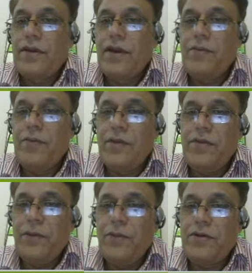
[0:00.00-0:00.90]
It may be
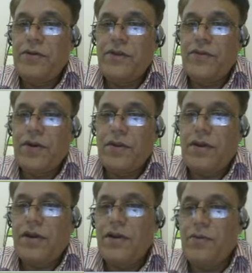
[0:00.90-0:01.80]
the positive
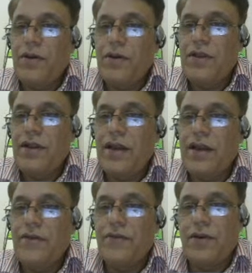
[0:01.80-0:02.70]
concern. It may be the
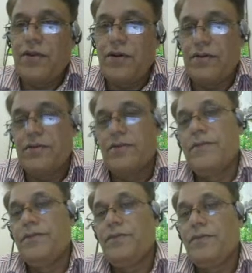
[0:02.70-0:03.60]
negative concerns.
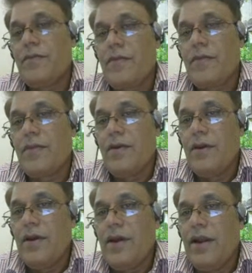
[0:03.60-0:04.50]

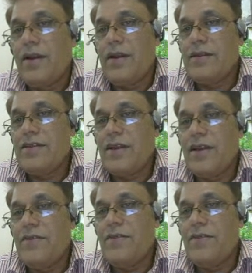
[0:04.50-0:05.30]
Interest is